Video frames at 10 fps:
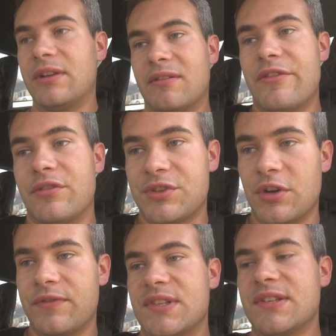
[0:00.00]
and leather
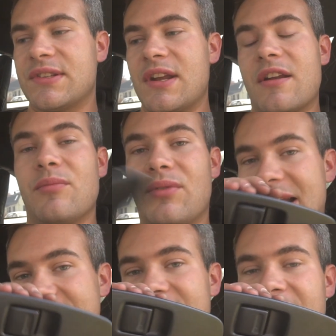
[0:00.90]
surfaces, not on
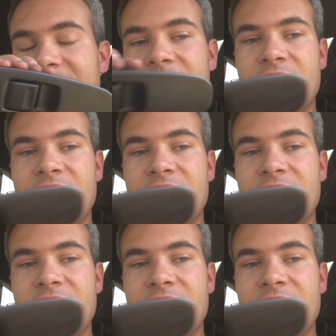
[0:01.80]
plastic.